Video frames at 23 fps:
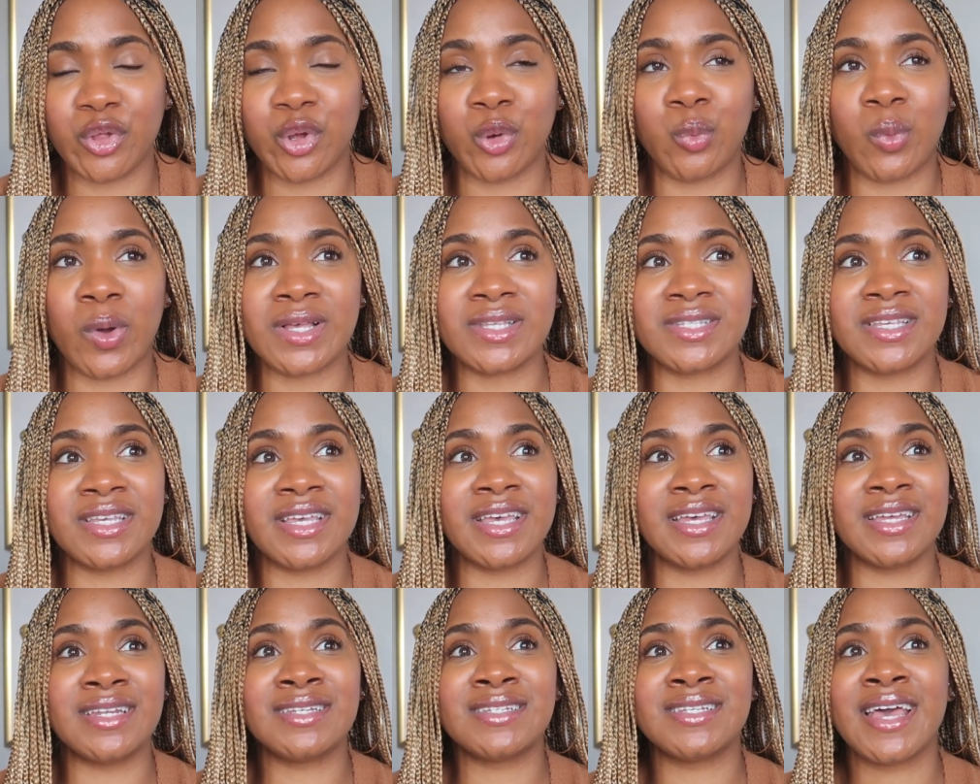There
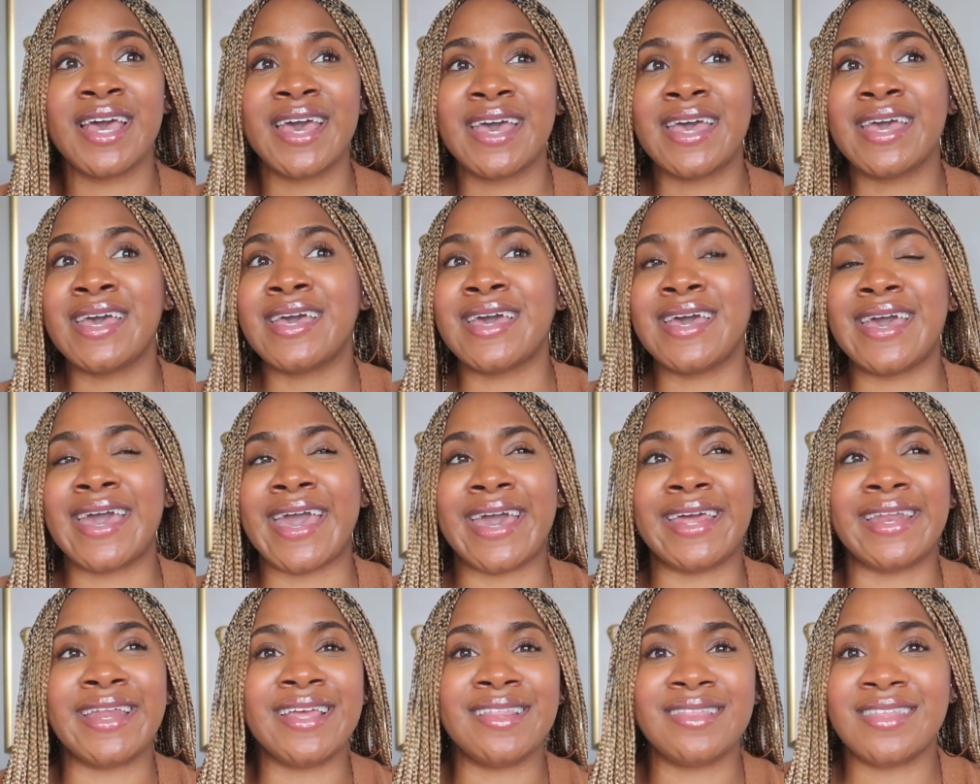wasn't
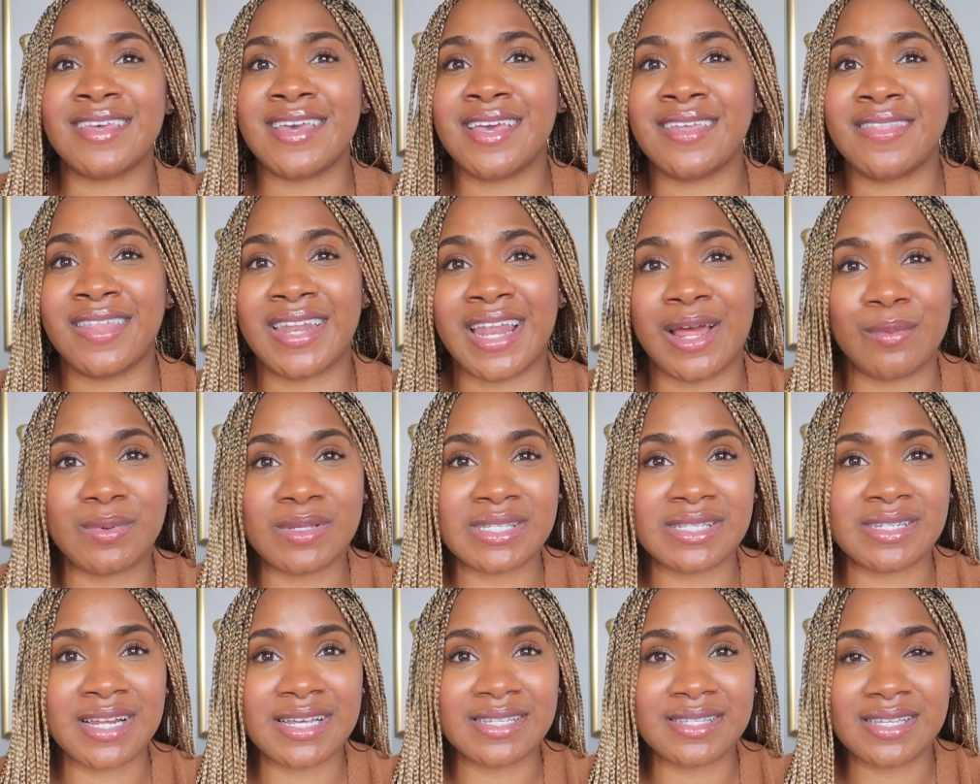anything that I
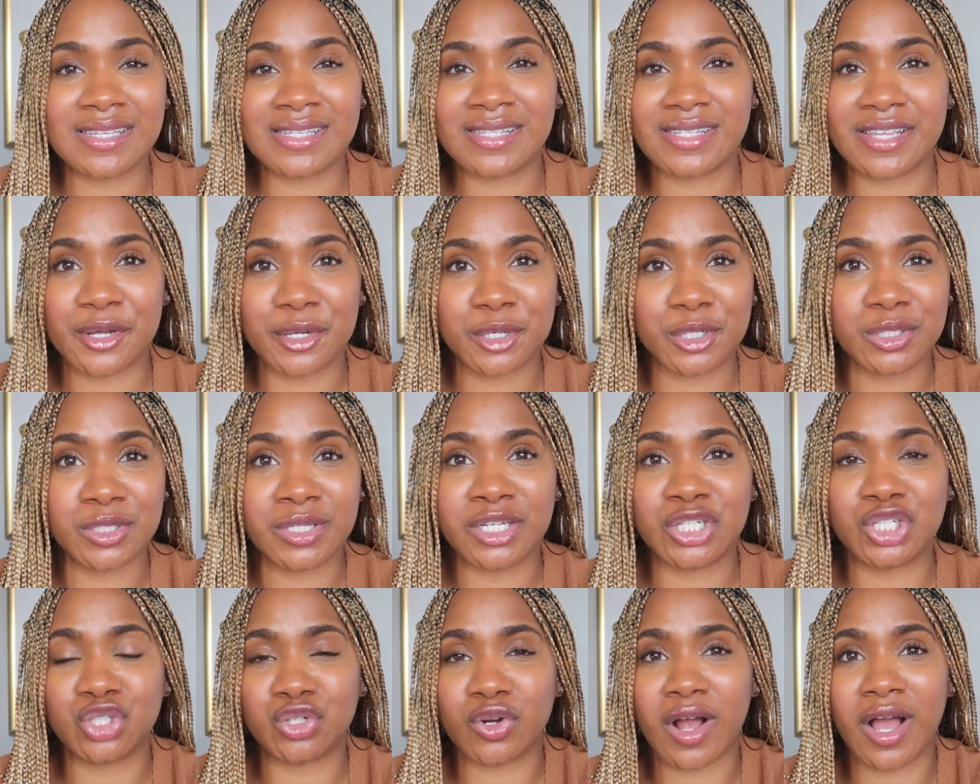was
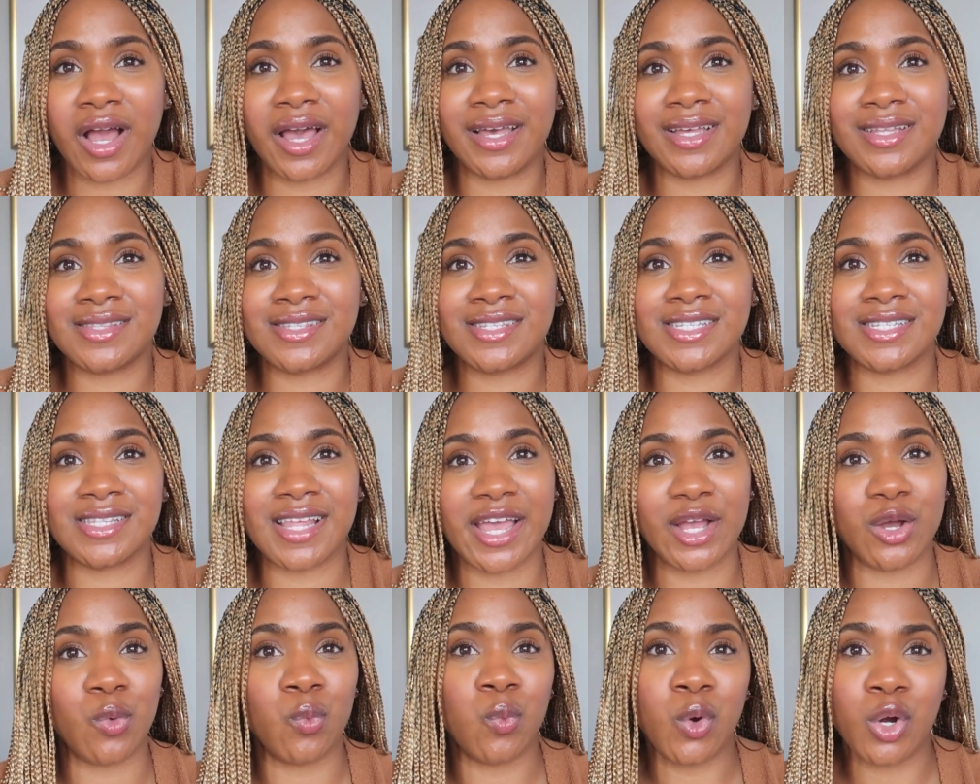necessarily trying to
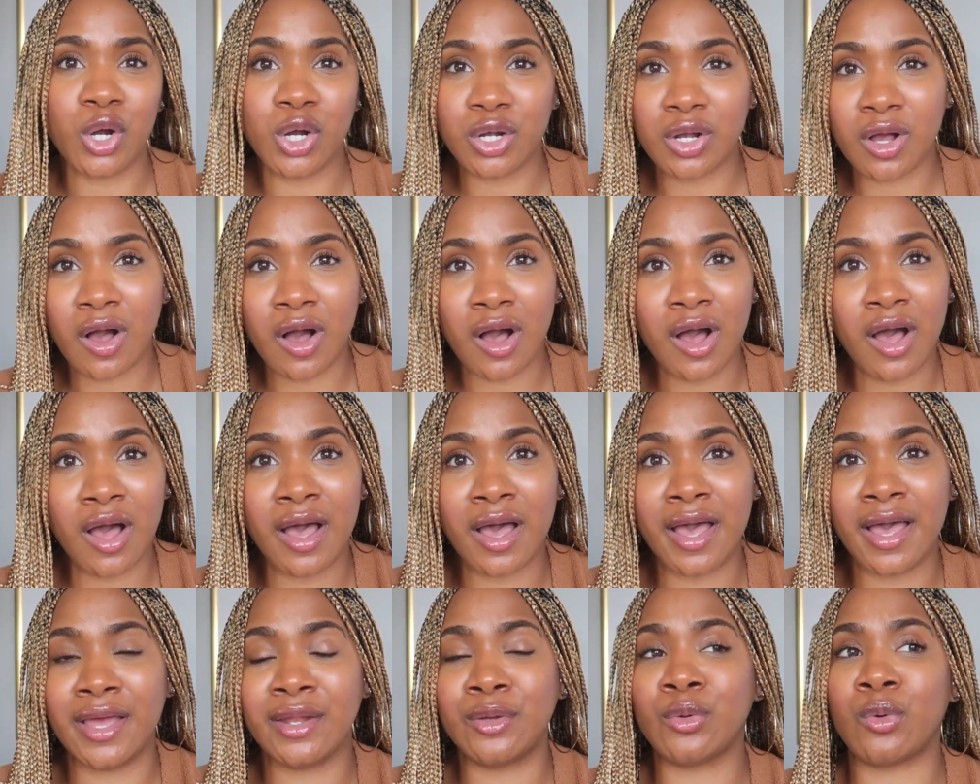like work
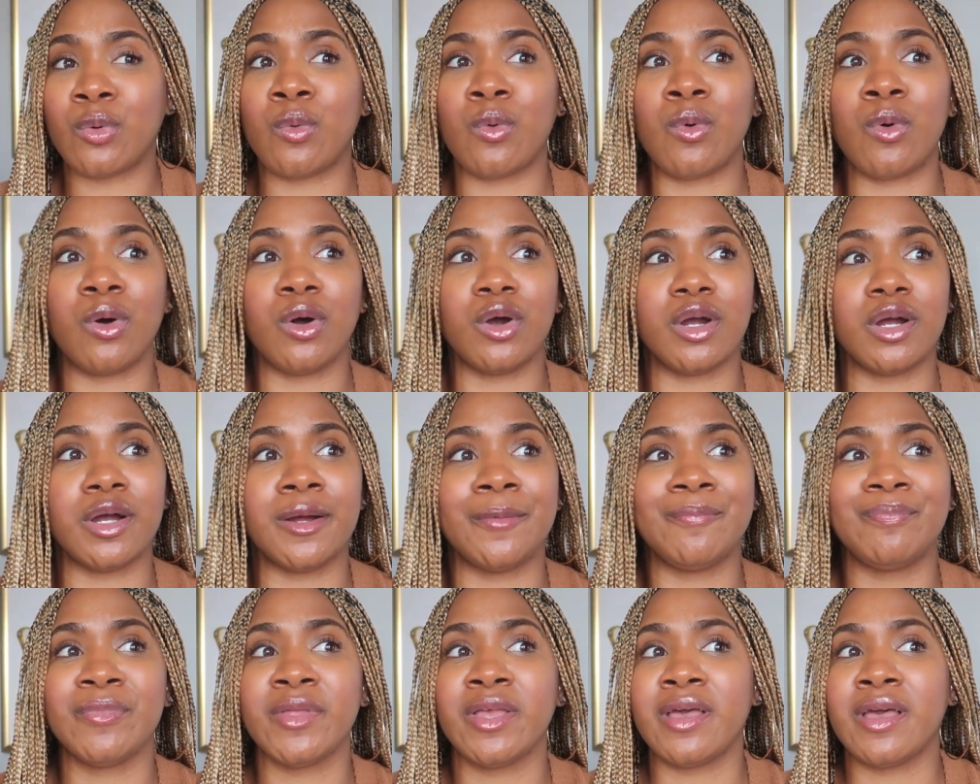on
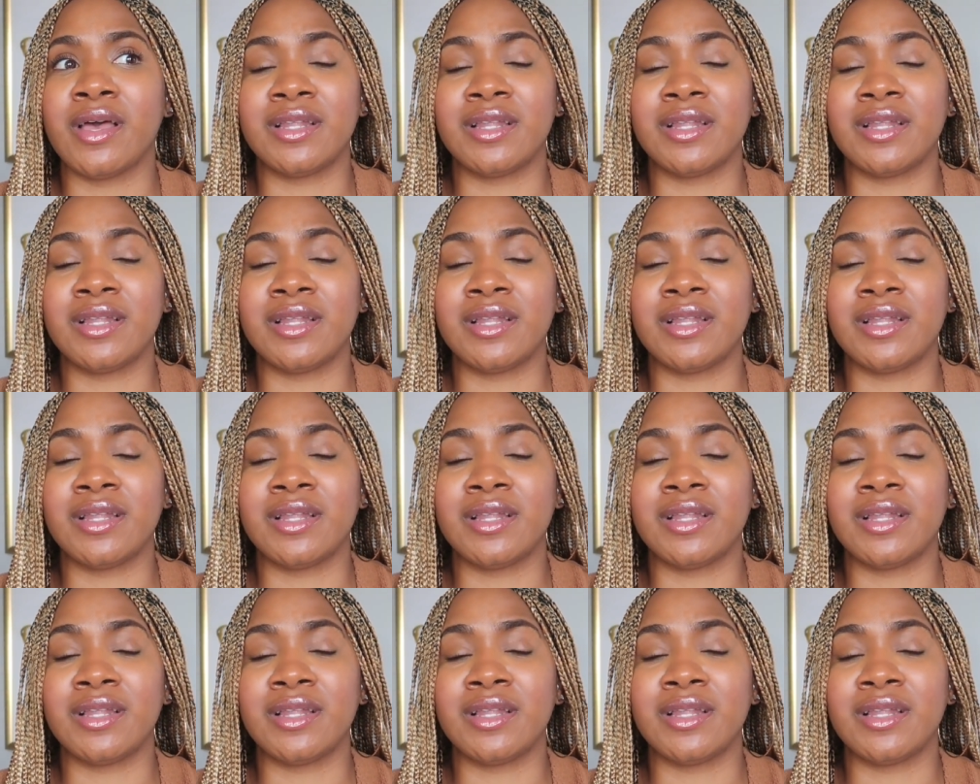or